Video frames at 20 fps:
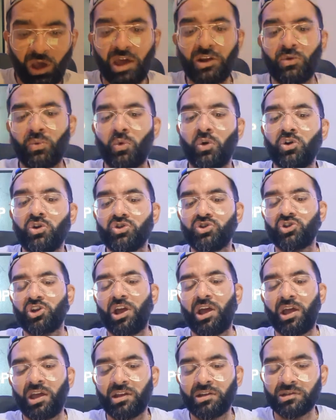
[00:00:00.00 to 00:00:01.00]
I had a
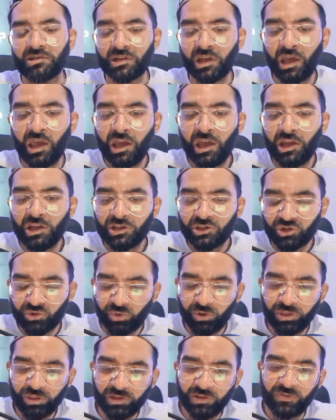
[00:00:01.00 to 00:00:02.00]
watch, and
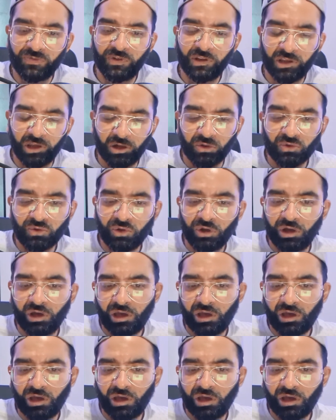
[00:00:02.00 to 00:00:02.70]
during this video,